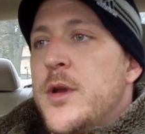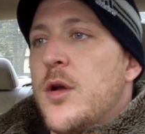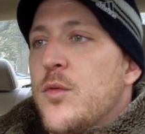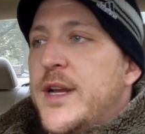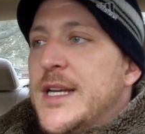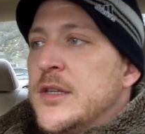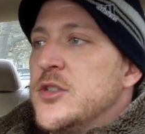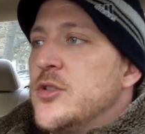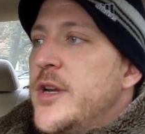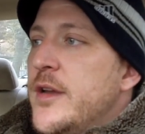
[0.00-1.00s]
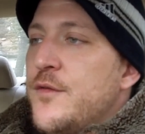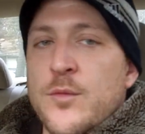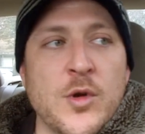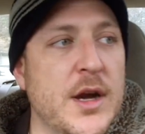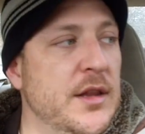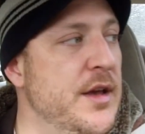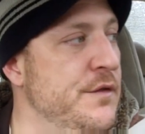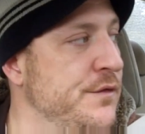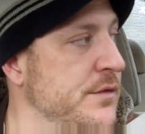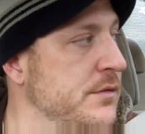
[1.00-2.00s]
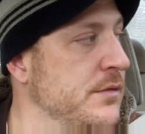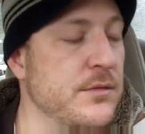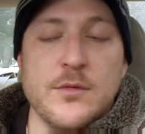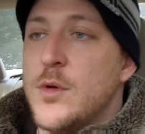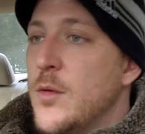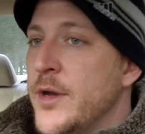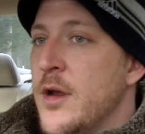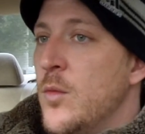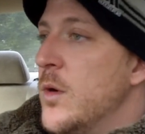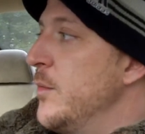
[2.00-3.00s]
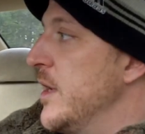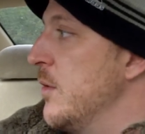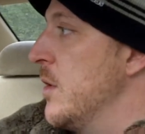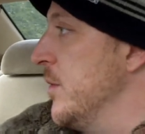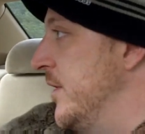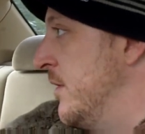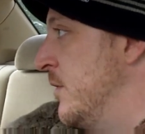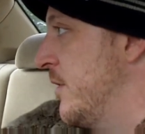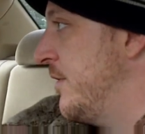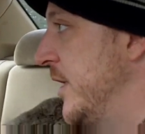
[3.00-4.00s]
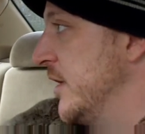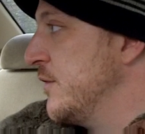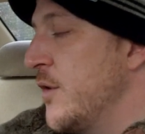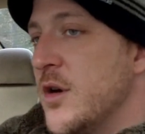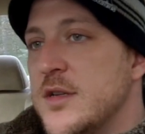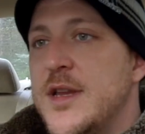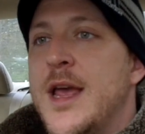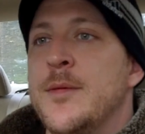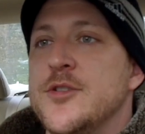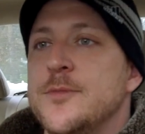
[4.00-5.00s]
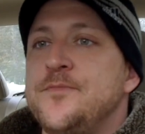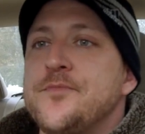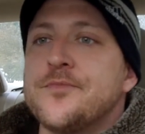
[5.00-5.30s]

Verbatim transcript: you know, right down the street from where I live, you know, what we got, what we're dealing with, like as far as damage.